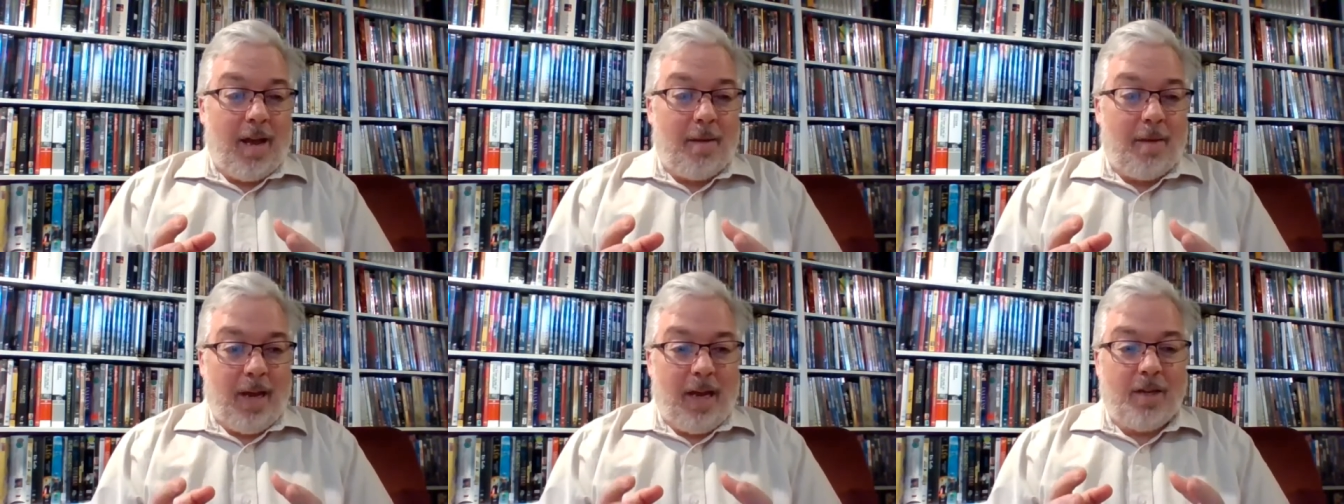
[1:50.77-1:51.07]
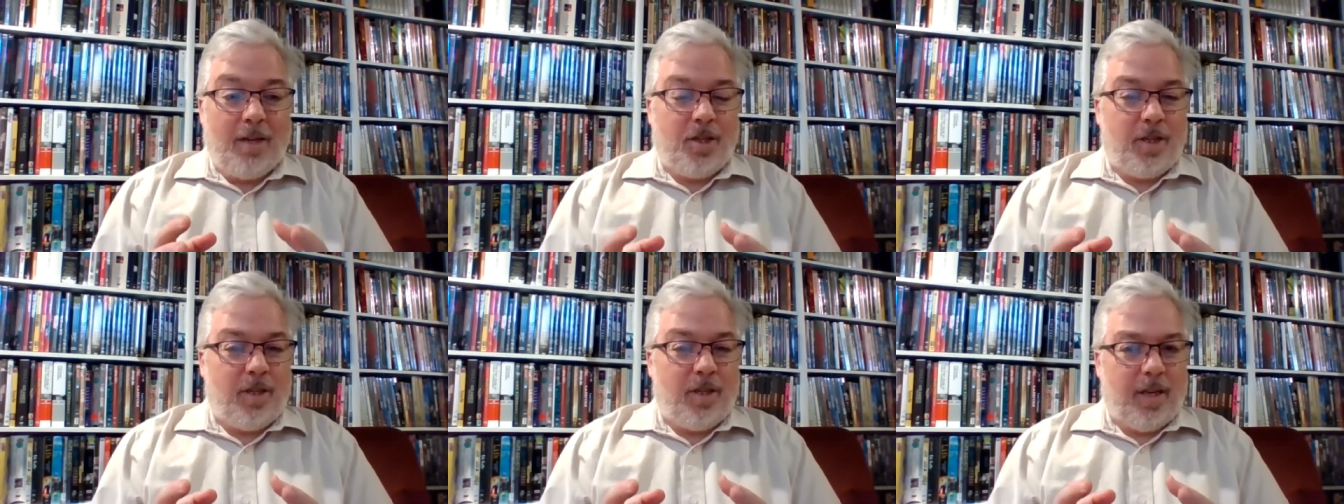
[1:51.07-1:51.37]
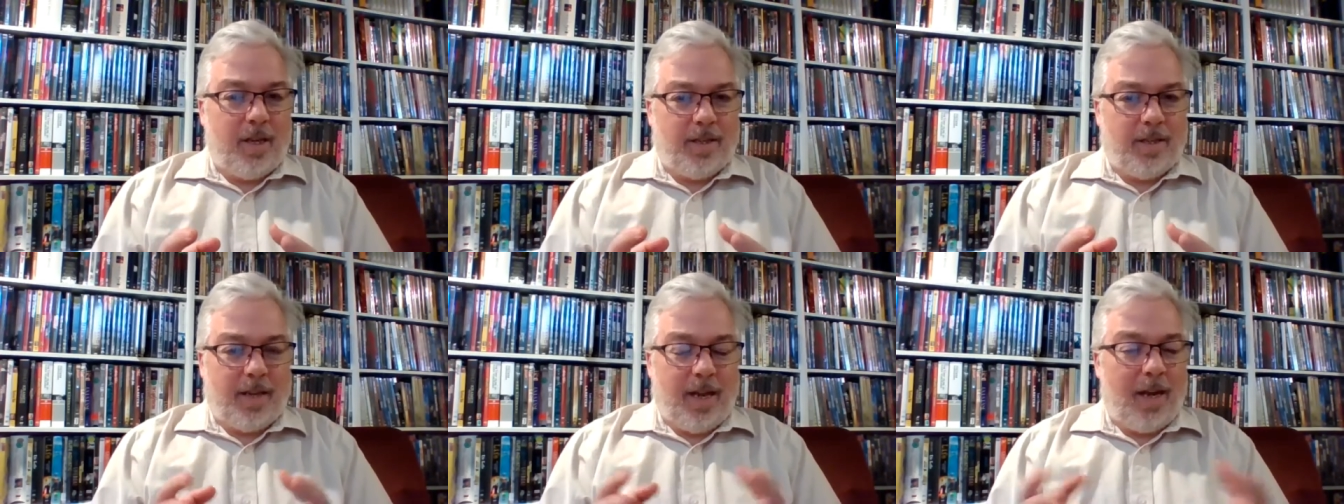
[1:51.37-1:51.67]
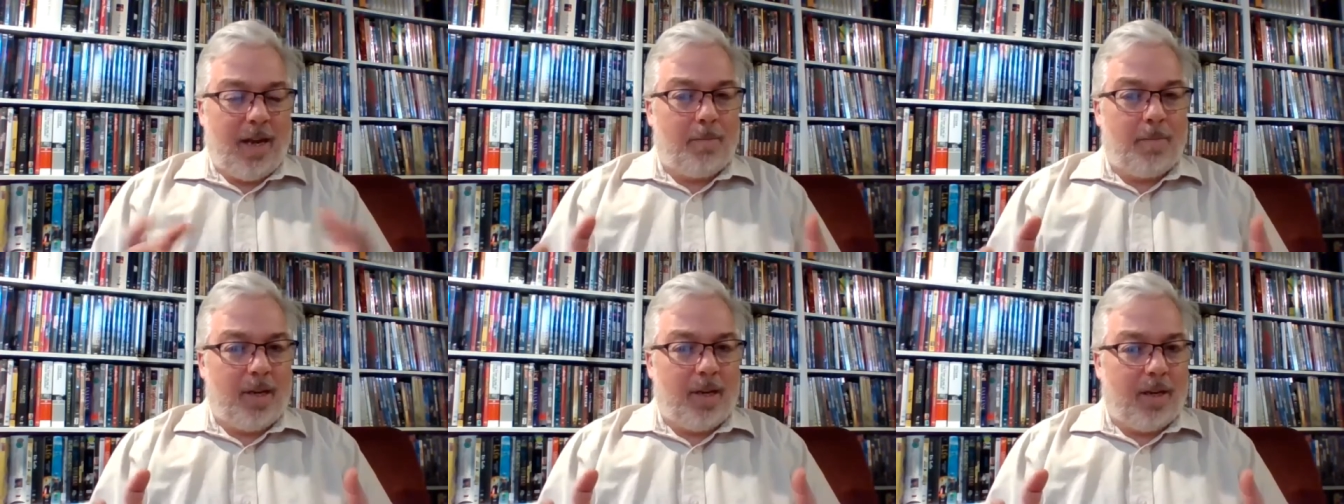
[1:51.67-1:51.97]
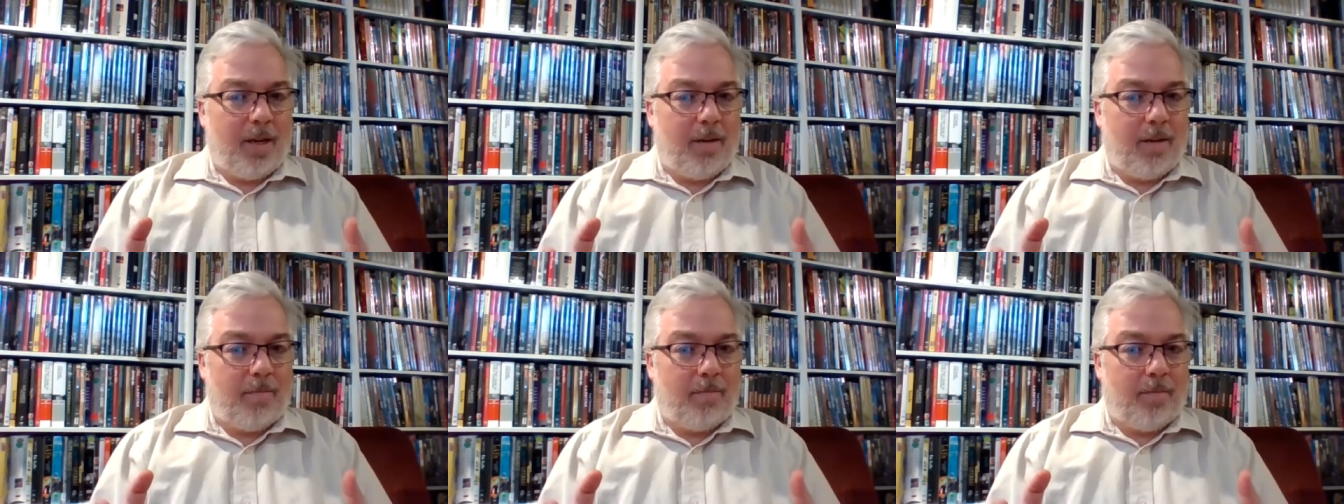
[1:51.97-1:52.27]
I imagine that it's got to
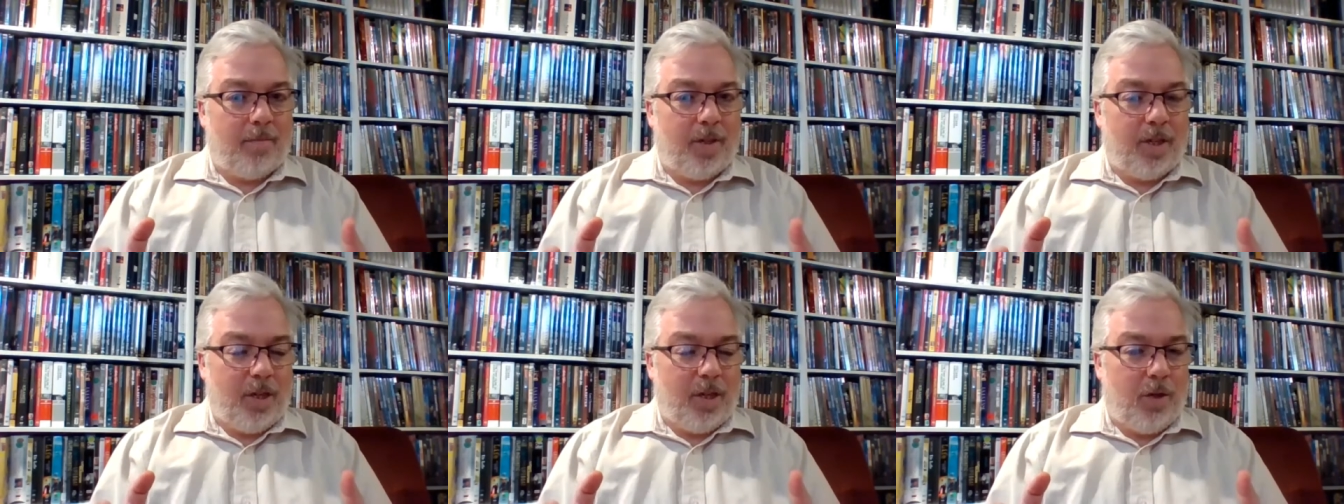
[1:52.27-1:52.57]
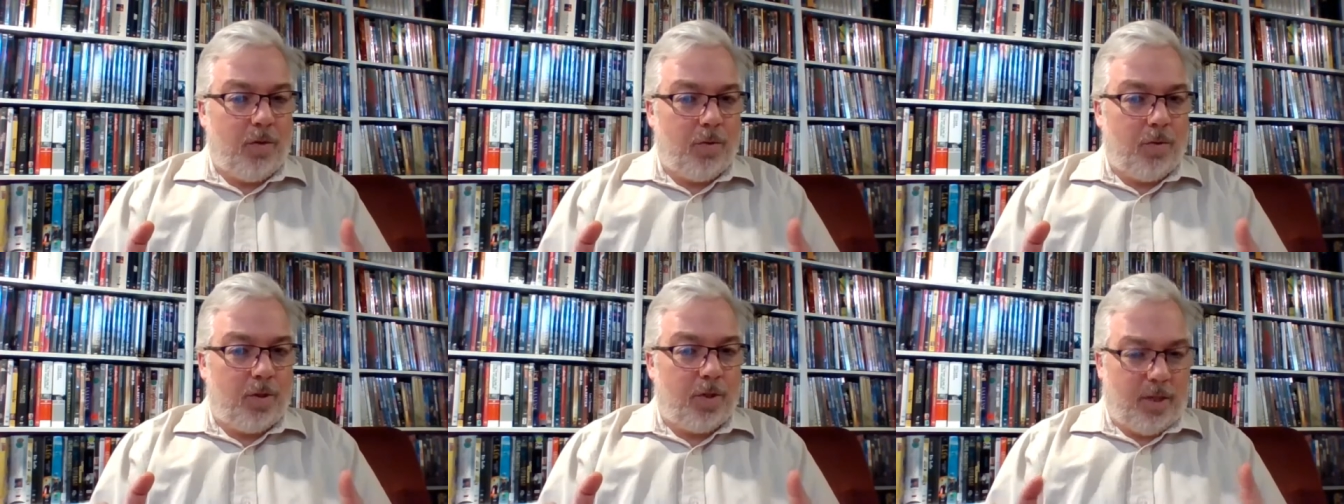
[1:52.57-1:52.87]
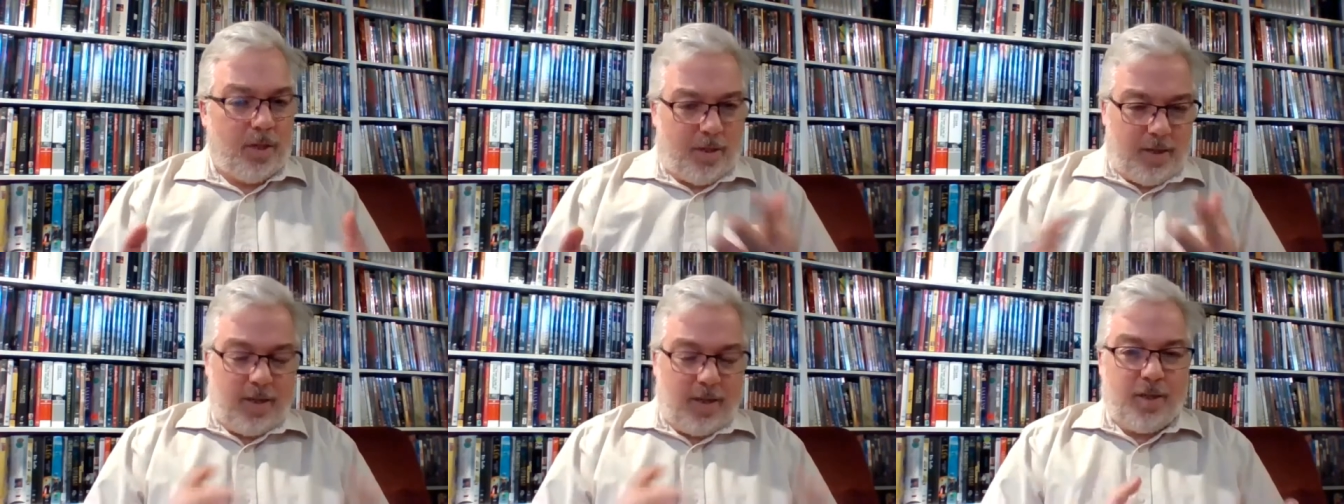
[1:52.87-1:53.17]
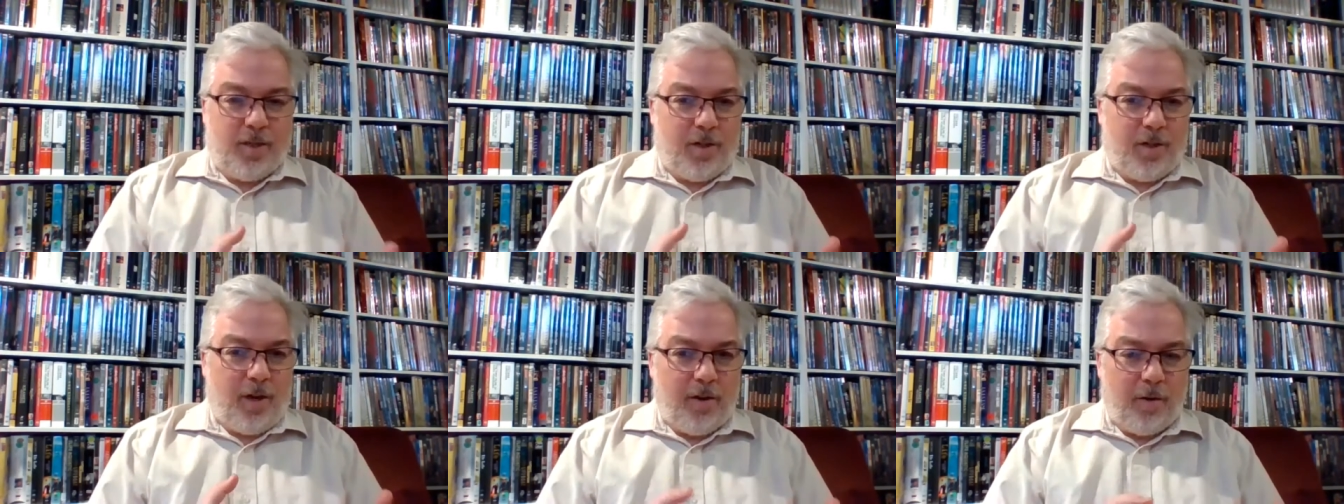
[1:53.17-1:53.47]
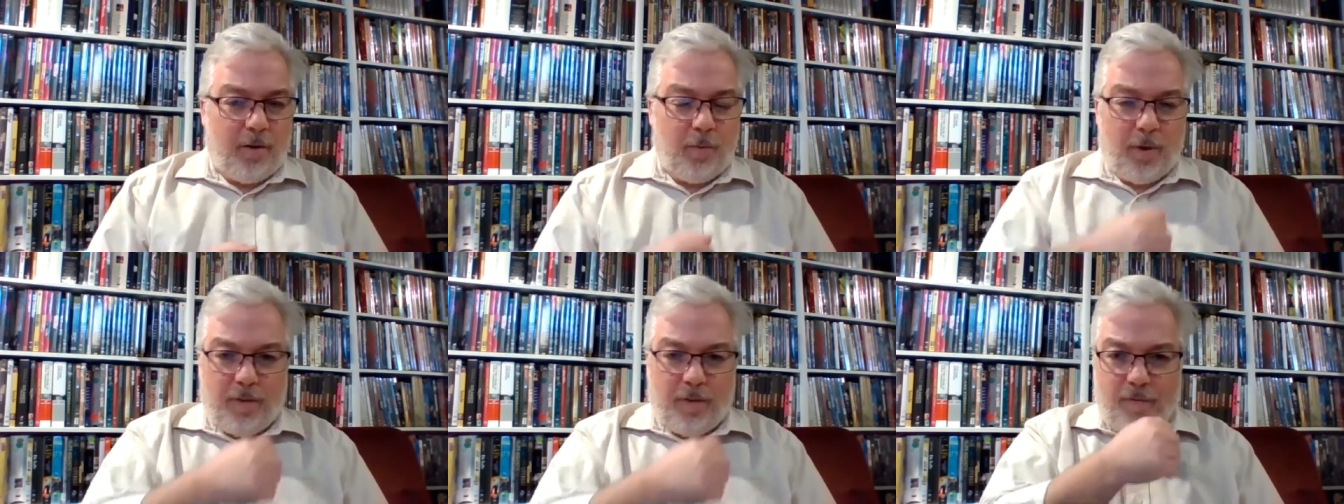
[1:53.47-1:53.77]
be huge. It
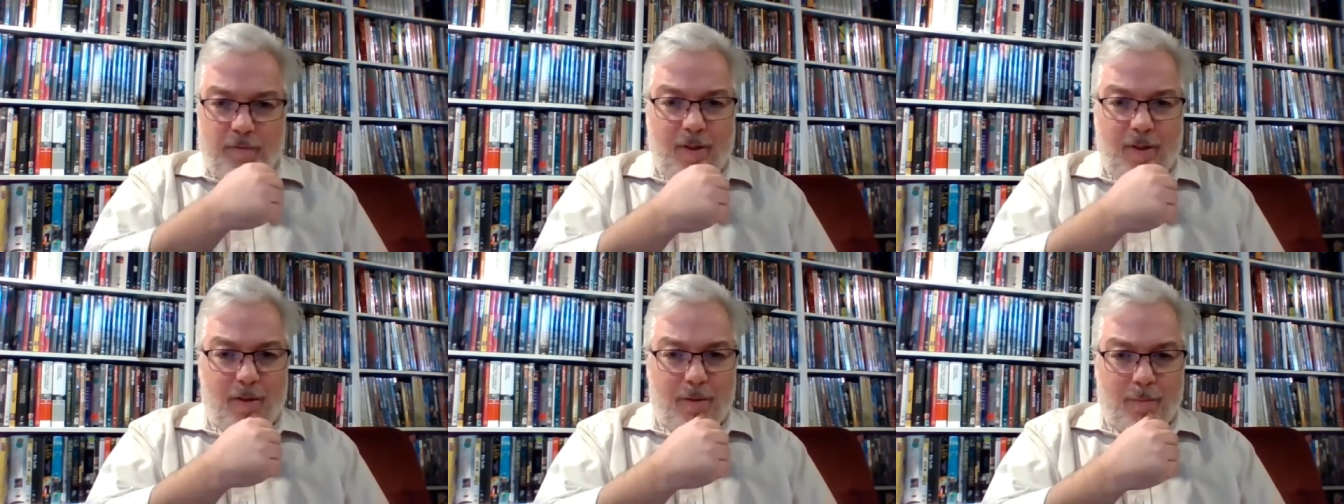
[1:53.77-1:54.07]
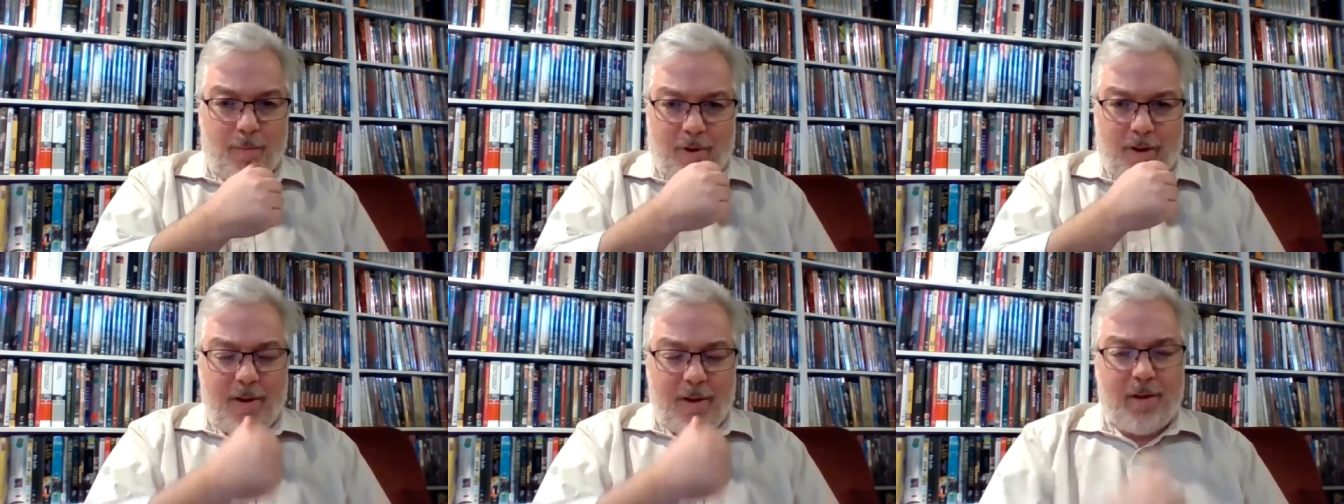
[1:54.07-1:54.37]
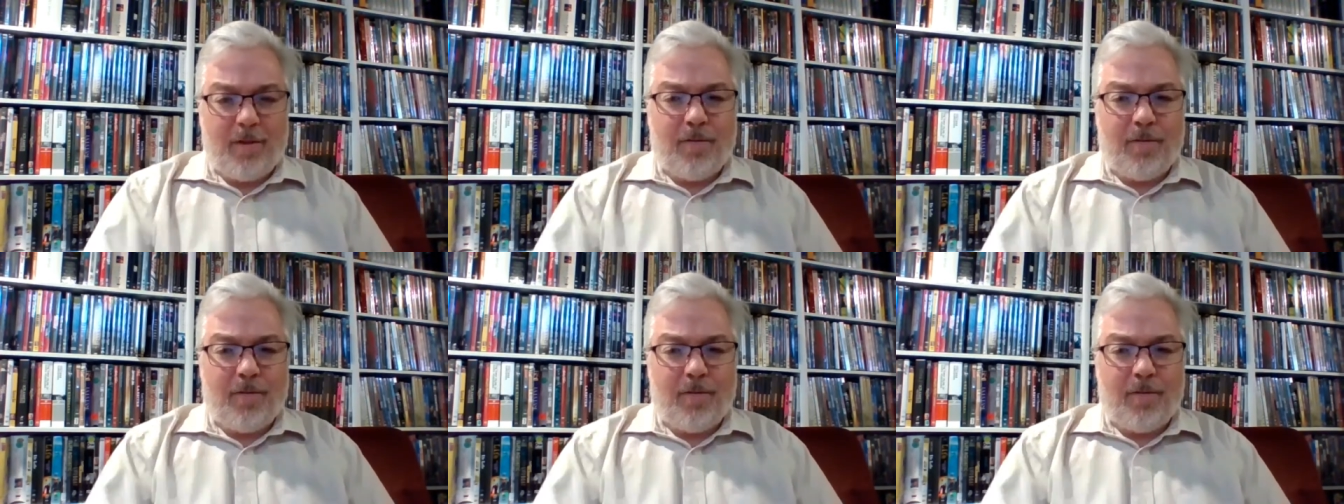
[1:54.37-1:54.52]
started with film, right?